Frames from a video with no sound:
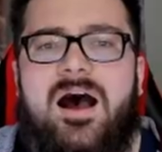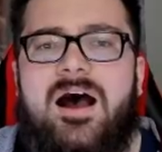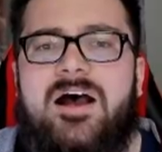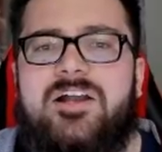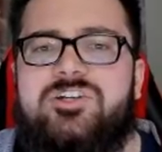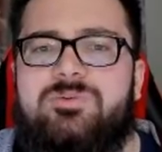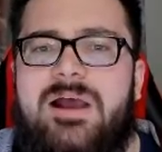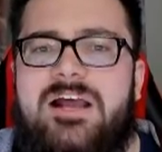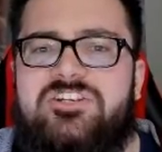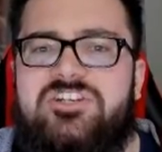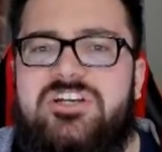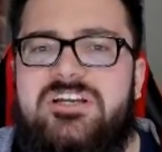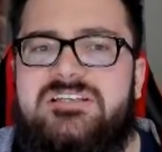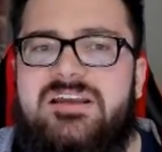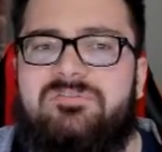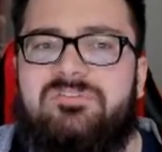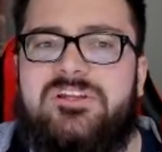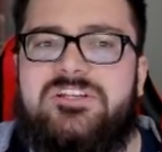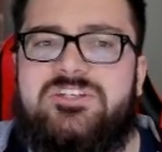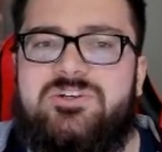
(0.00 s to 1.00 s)
Jirachi can
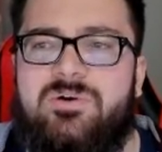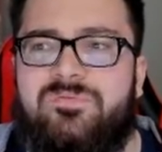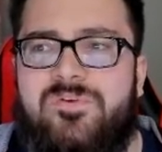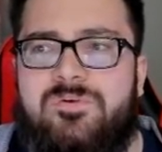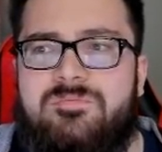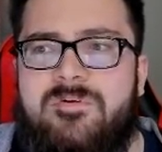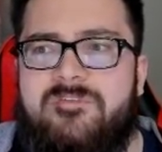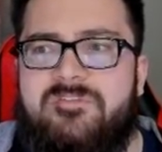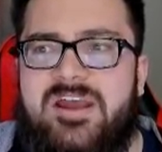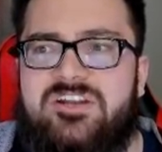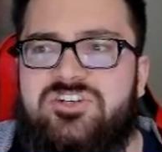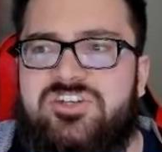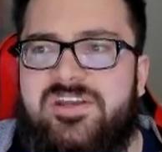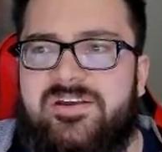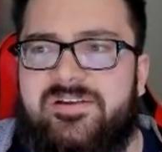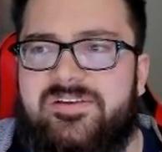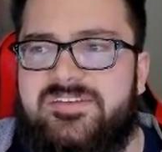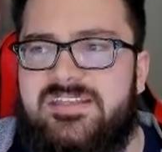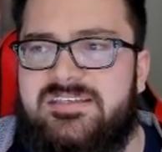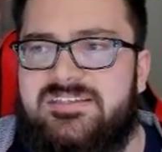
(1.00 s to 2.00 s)
definitely do a few revenge
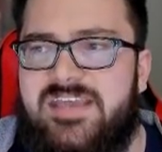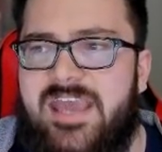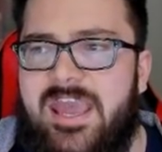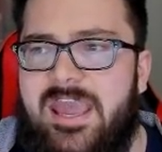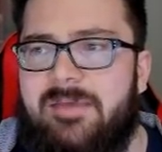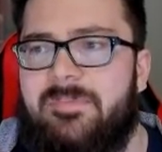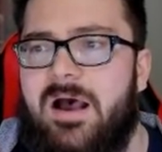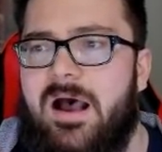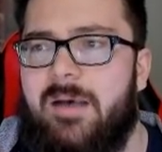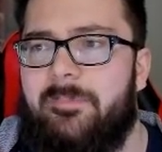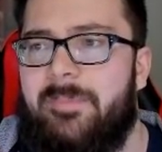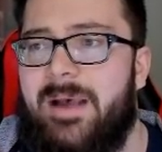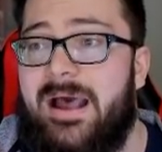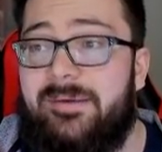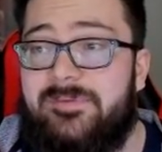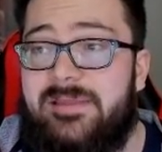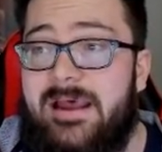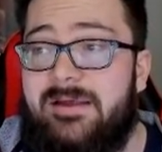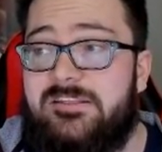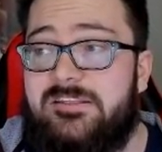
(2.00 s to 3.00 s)
kills this game.
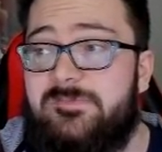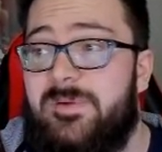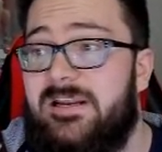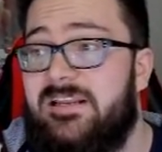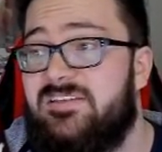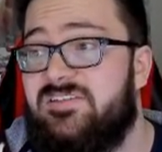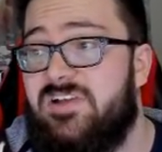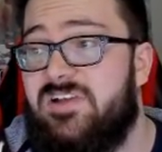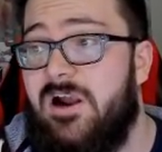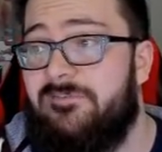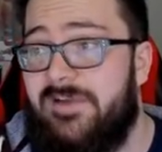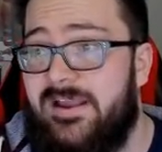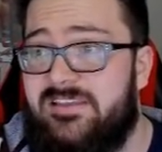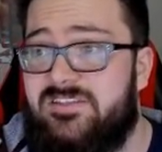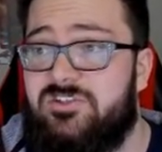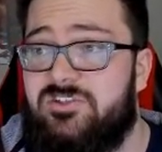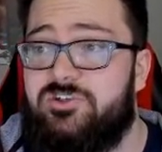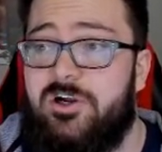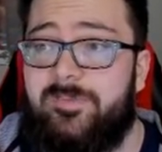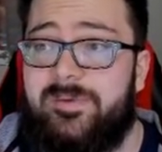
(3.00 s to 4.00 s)
Outspeeding Scarf
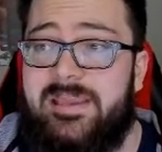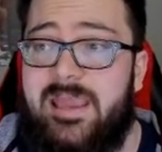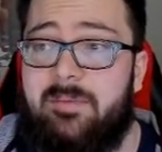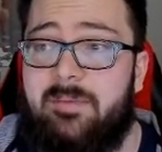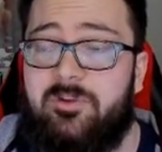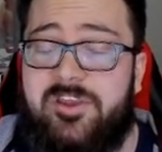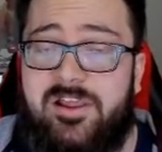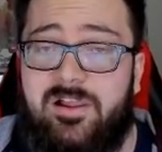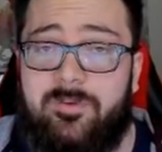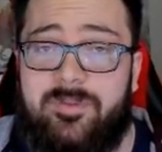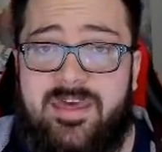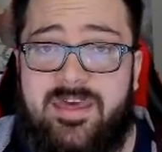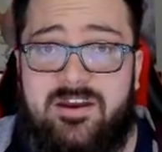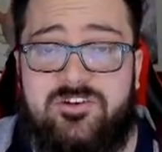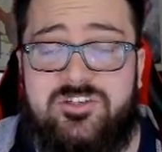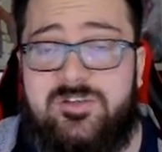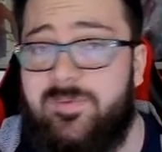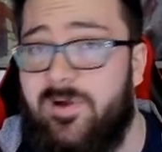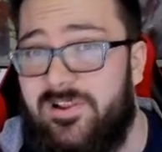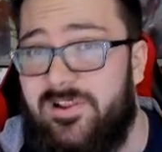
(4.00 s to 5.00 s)
Excadrill, being able to kill with
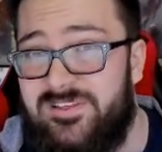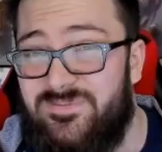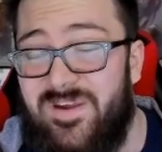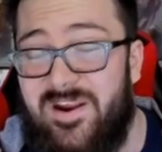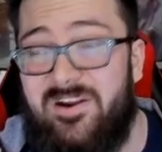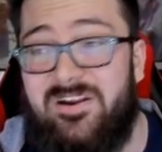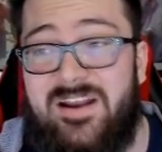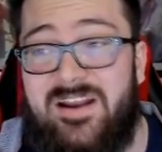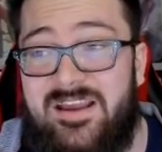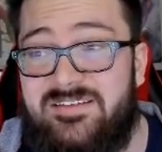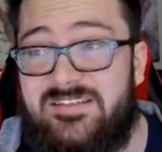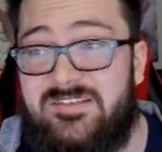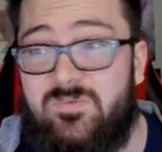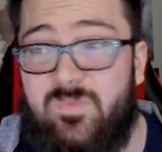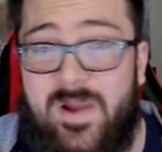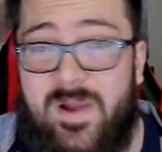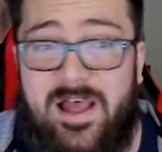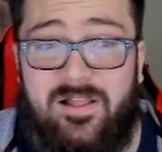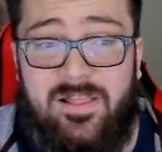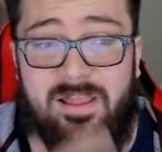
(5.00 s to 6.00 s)
Energy Ball is very nice as
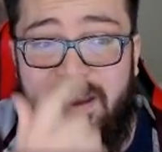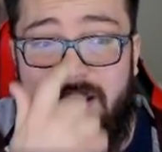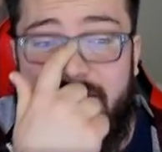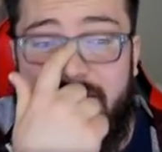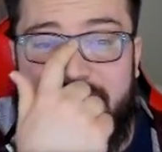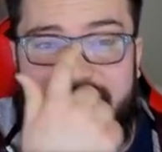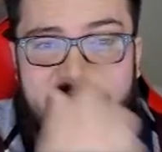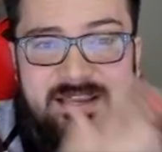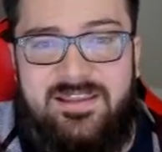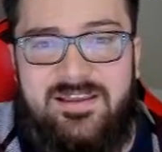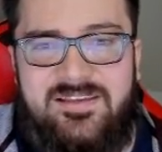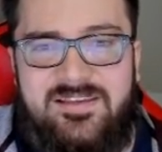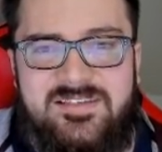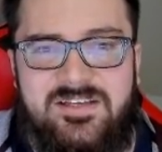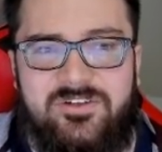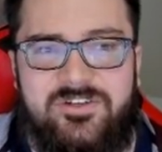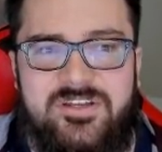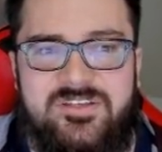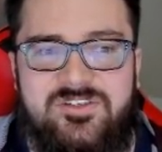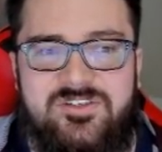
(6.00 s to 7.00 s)
well. Psychic
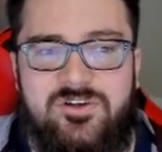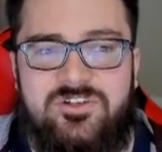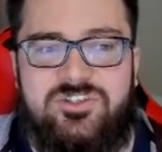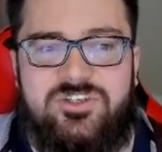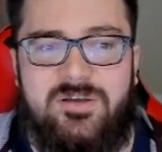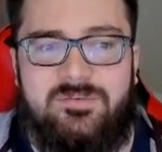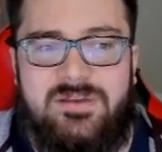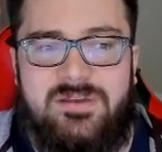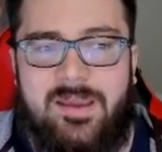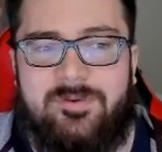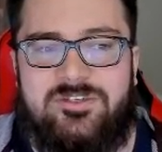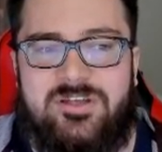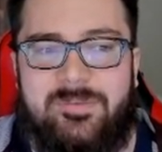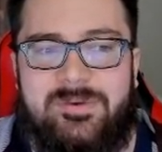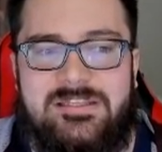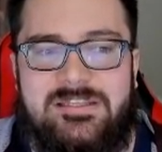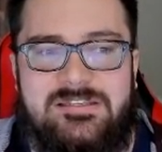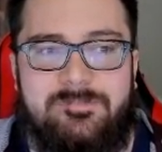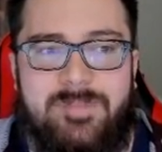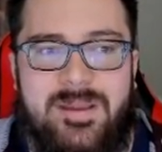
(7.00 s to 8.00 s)
still does good chip damage. I
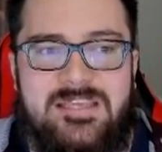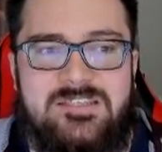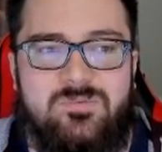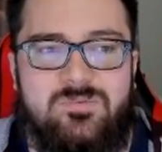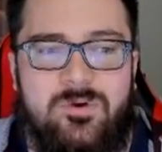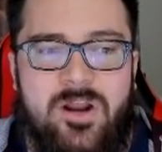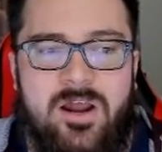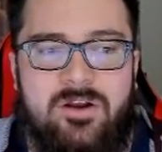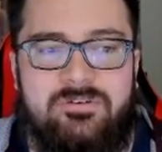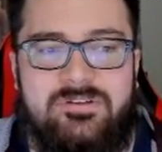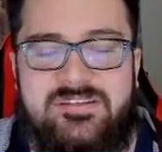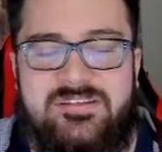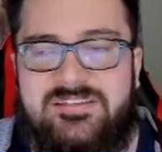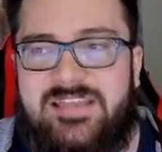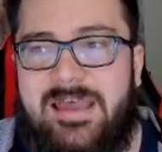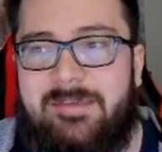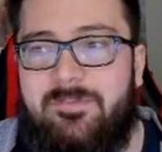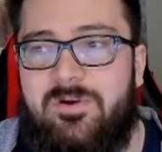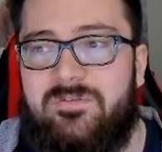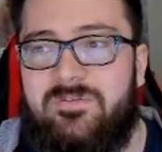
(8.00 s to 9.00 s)
mean, it's a base 100
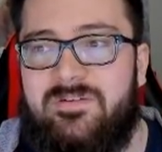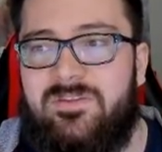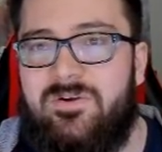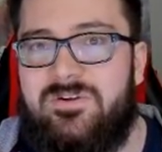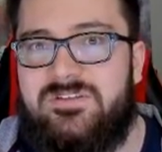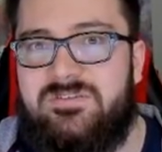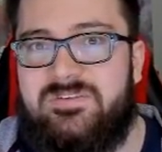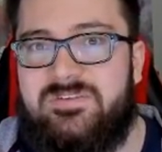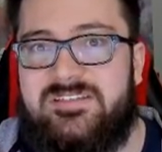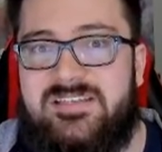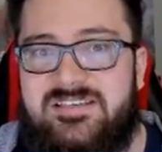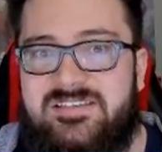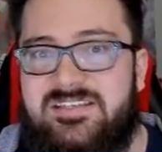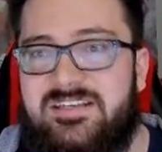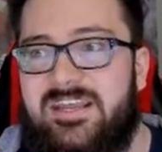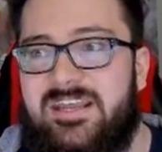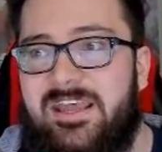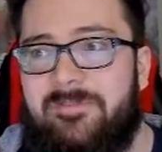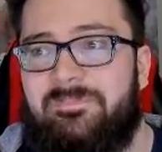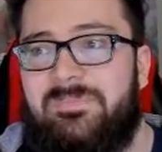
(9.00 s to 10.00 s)
stab move, even though it's a
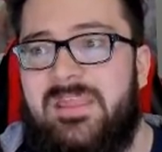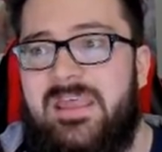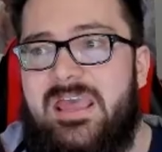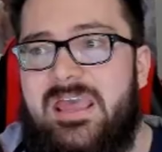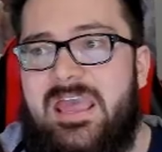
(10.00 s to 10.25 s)
resisted hit.